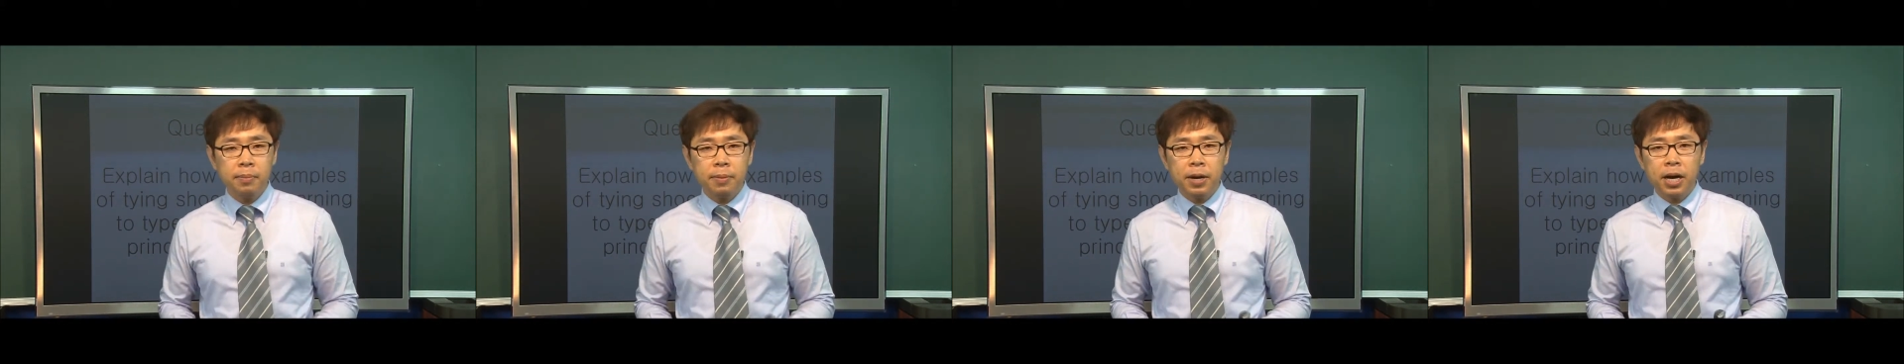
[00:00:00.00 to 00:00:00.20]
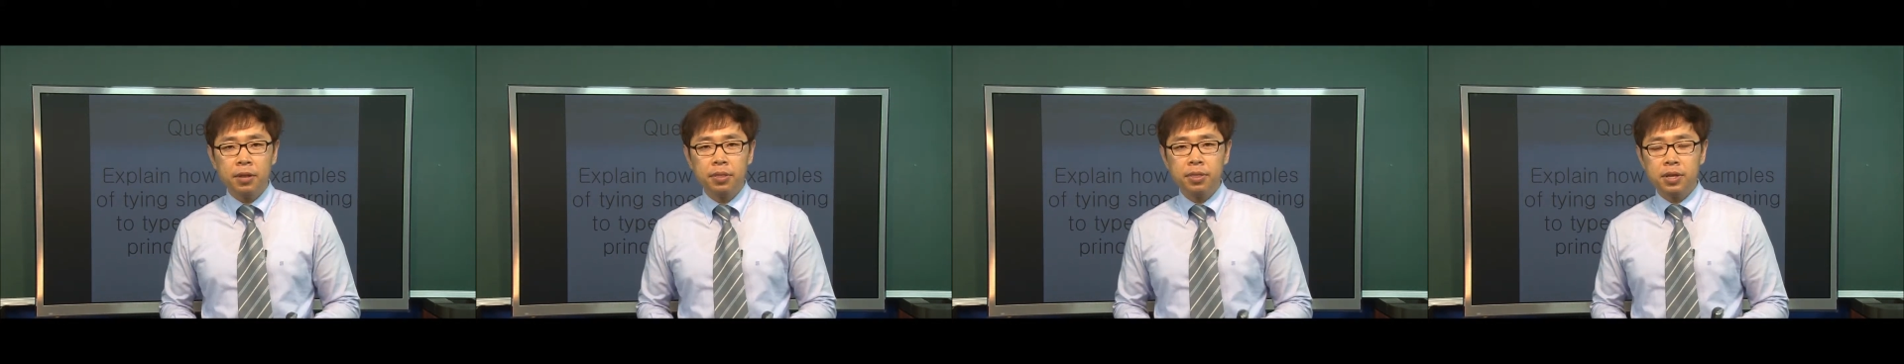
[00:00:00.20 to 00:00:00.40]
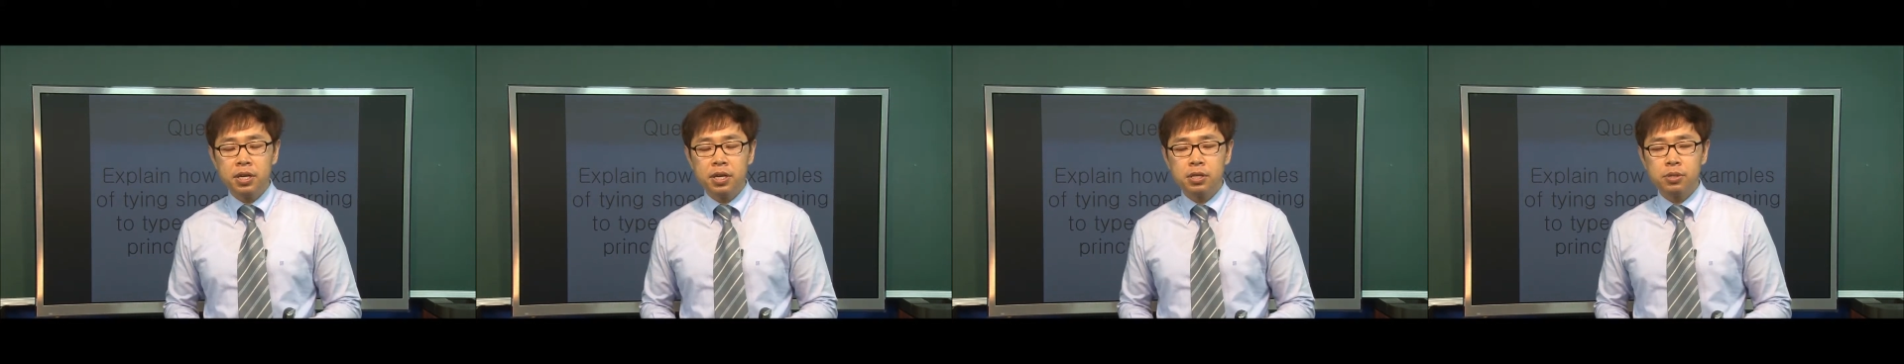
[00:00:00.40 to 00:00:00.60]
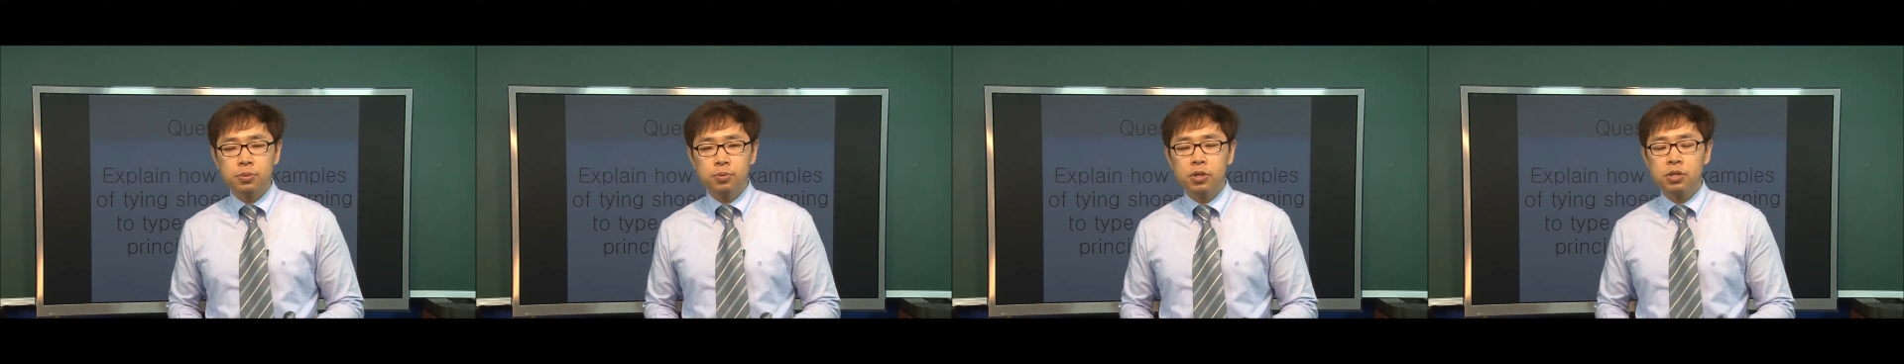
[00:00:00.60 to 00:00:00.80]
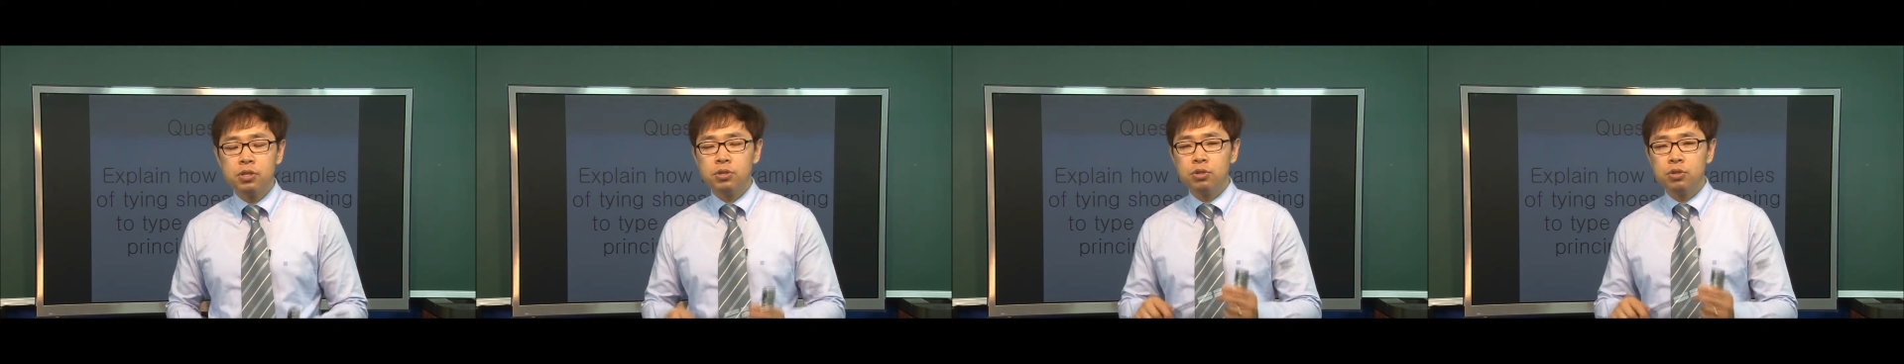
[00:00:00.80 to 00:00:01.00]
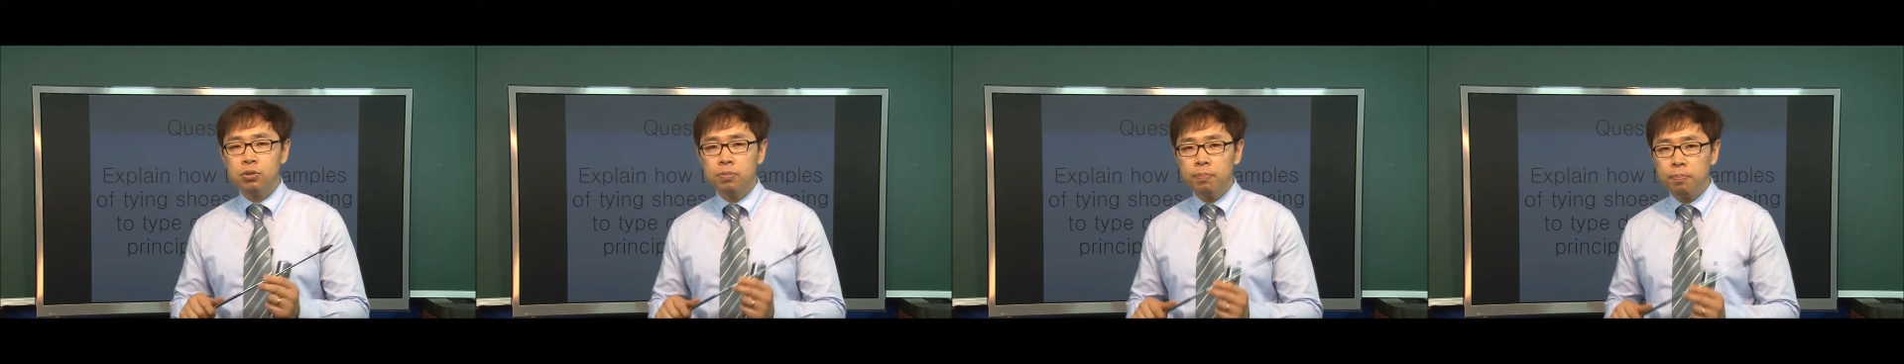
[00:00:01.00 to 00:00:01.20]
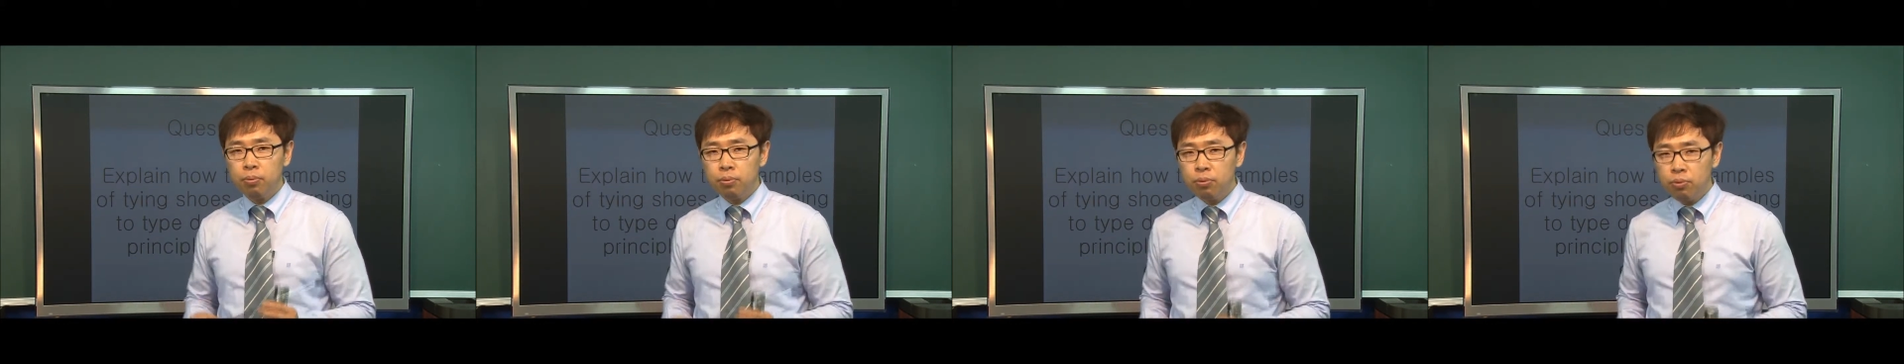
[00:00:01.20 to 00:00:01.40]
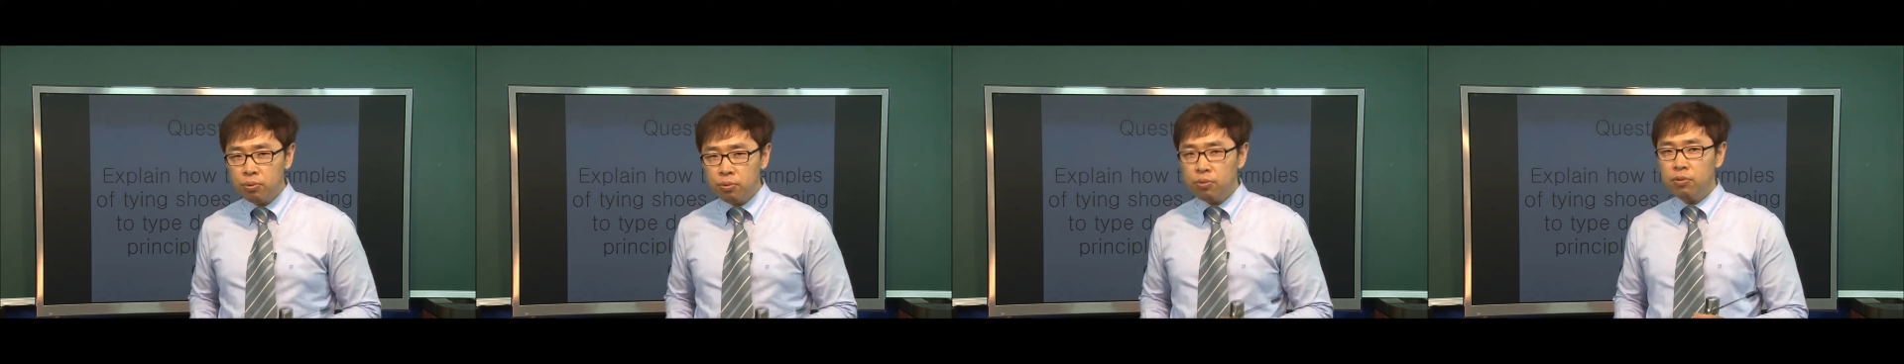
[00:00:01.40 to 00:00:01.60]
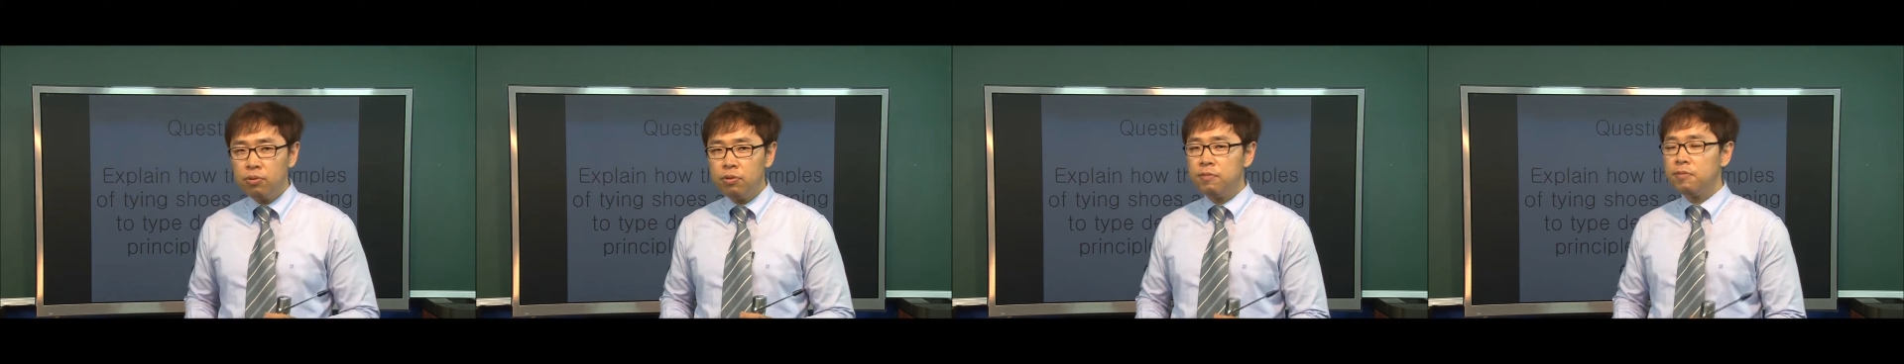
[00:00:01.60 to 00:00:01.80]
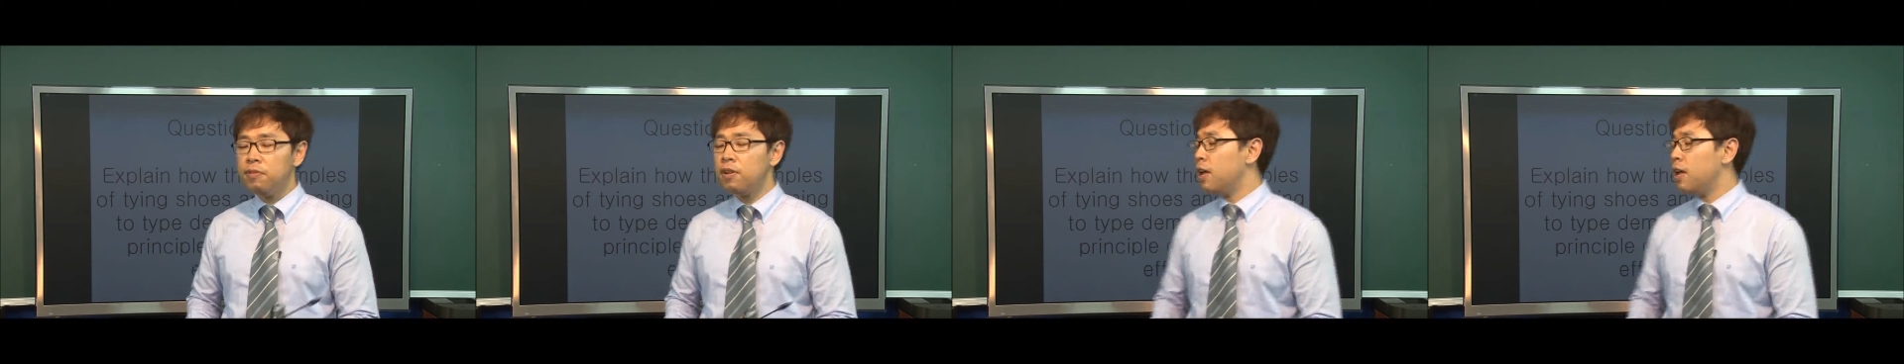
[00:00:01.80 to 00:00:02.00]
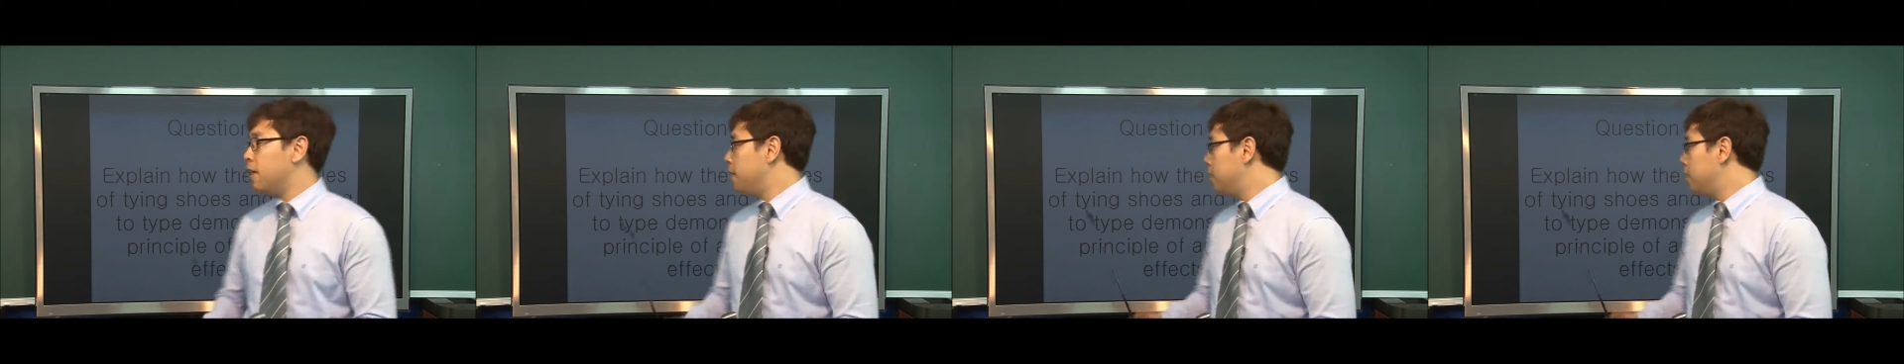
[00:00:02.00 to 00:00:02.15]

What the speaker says: about this was to prove